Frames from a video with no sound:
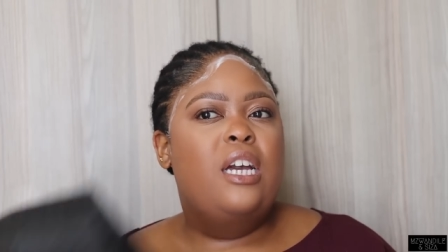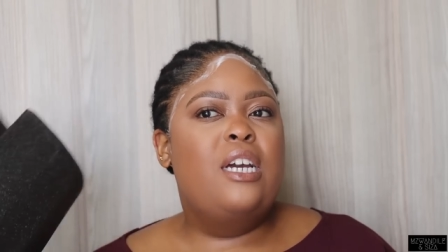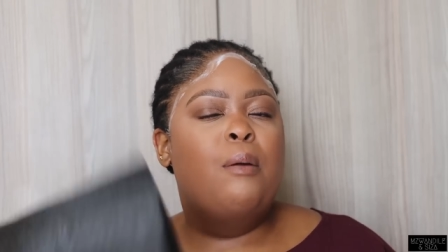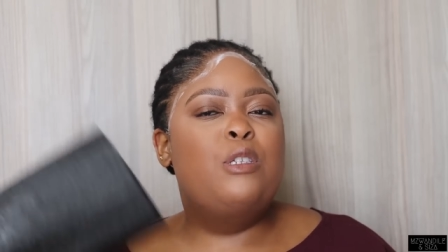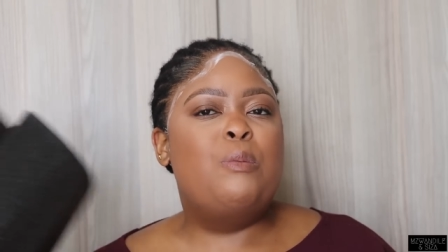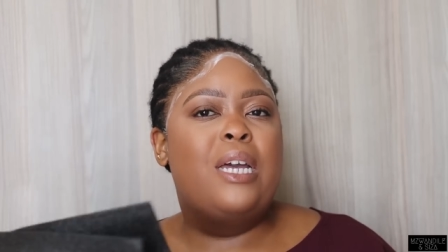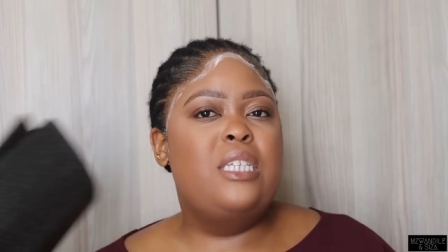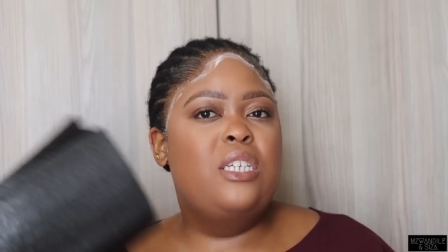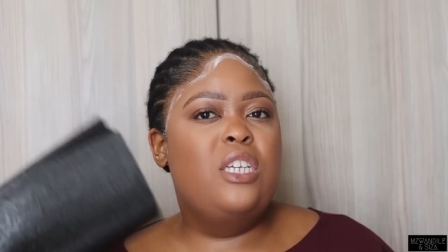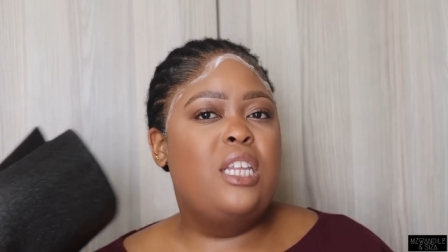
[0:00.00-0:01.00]
come to my
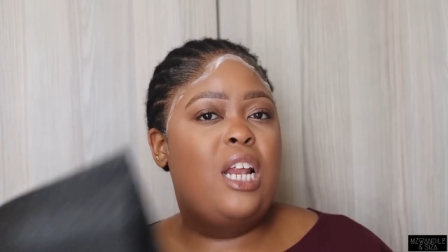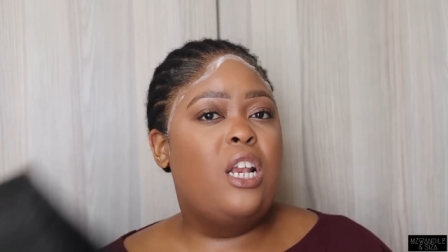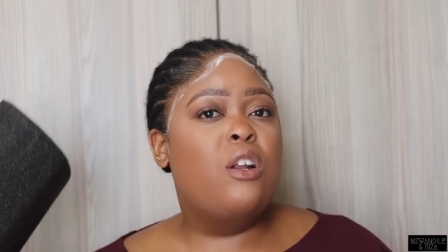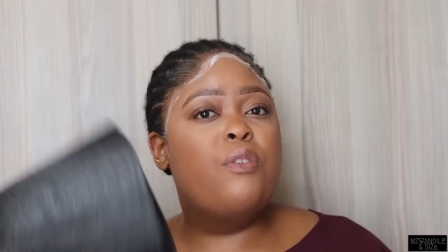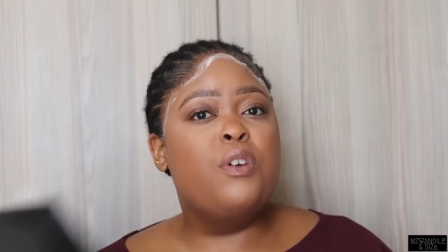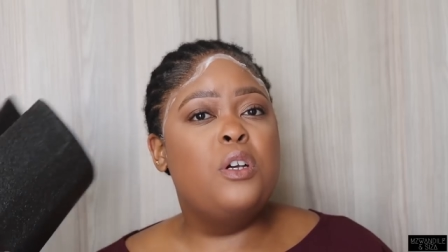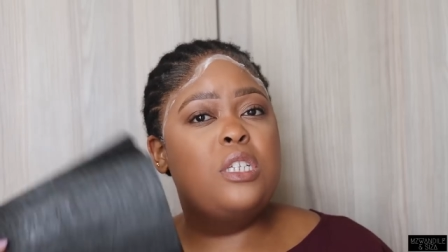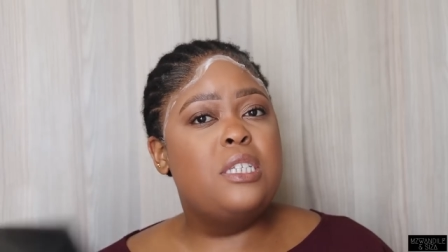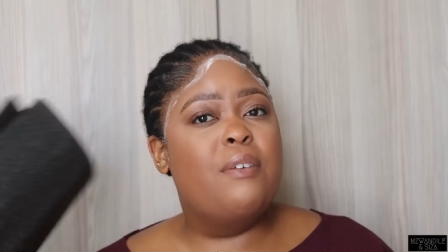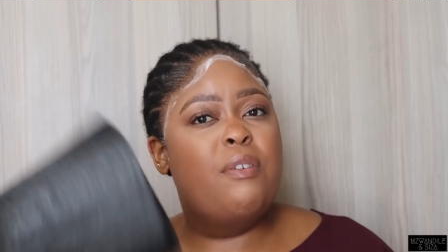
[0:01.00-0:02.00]
attention that a lot of
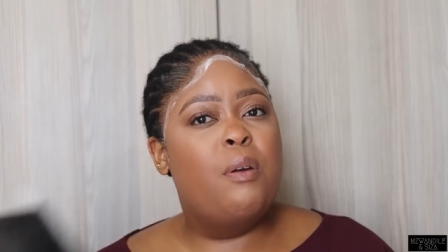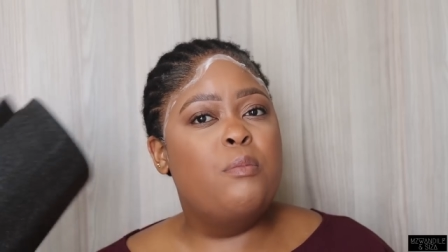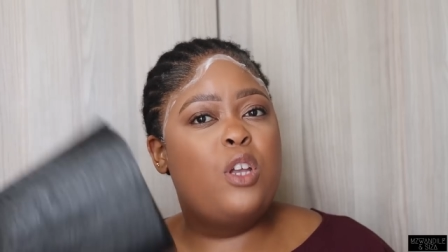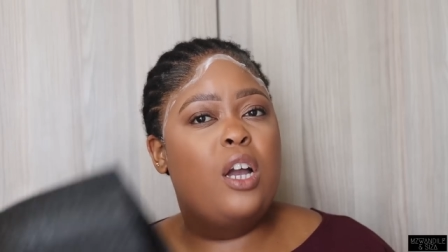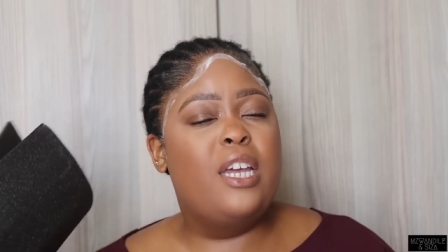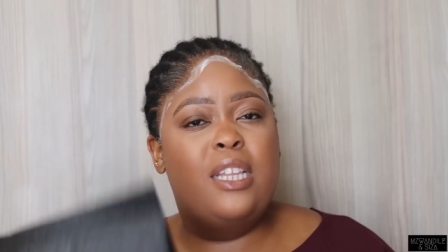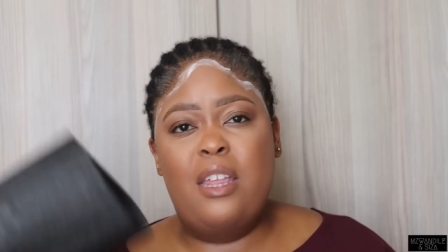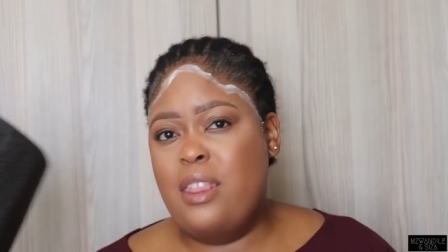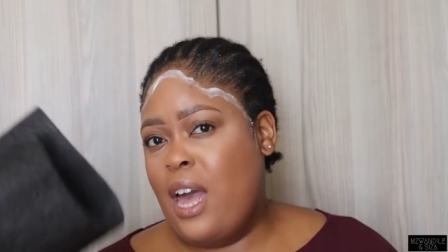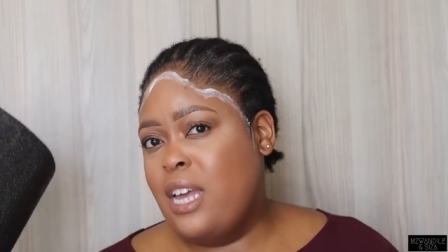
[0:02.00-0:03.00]
girls suffer from dark inner
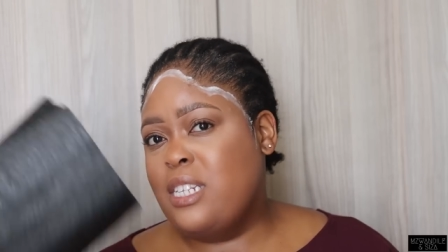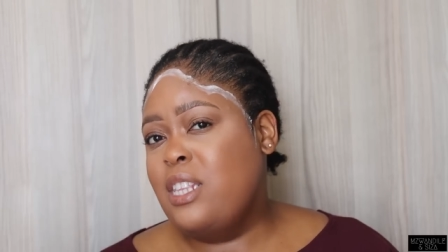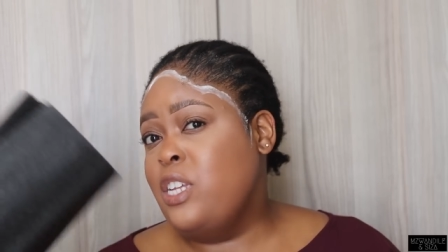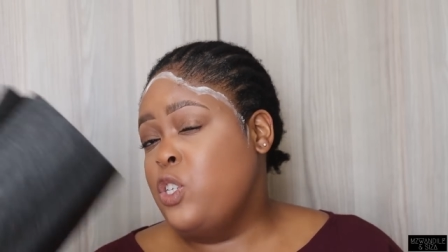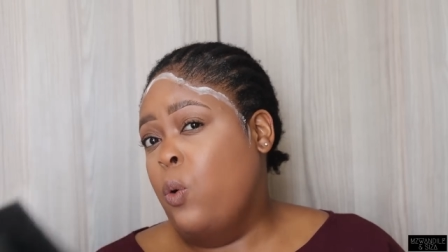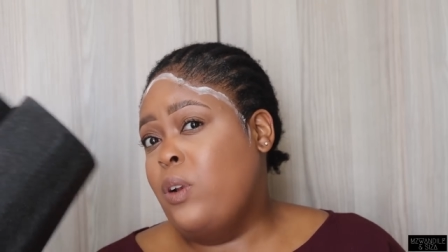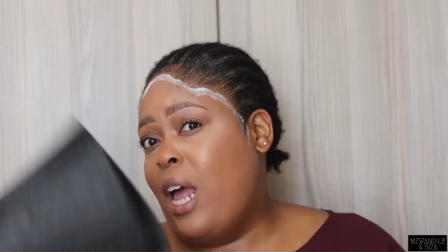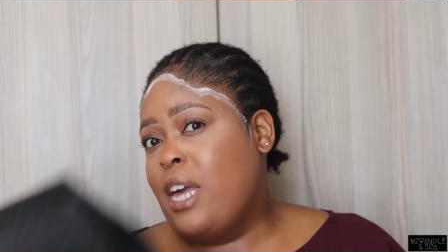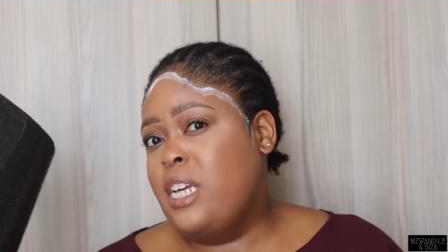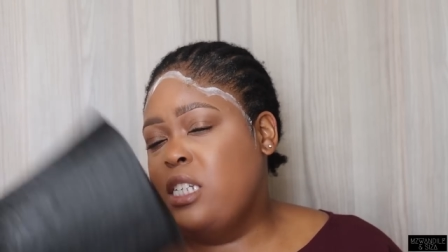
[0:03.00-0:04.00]
thighs and they don't
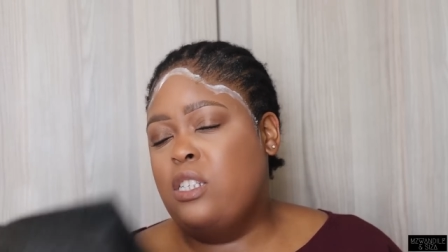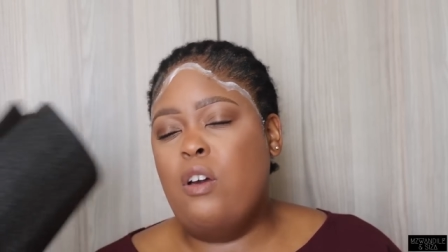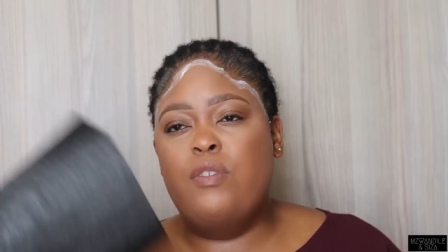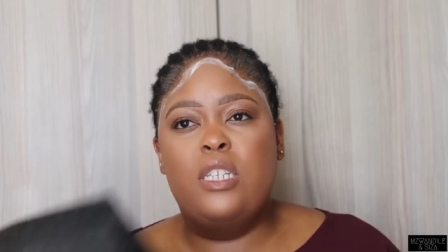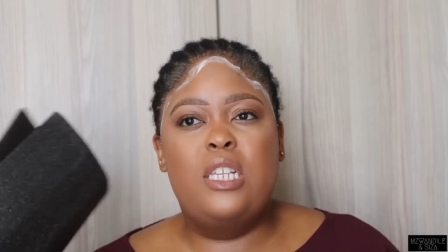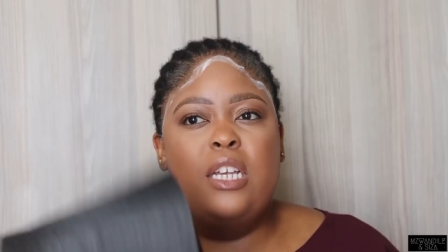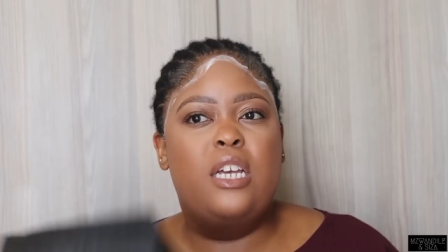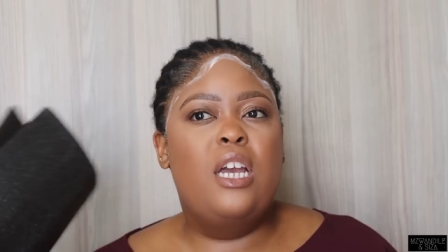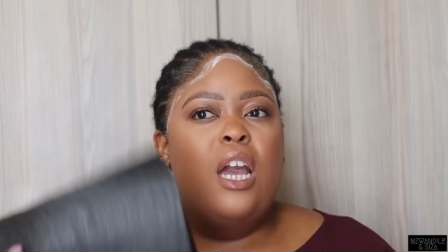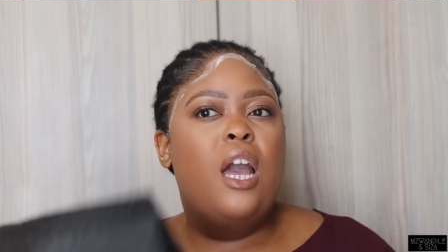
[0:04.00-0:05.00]
like it obviously.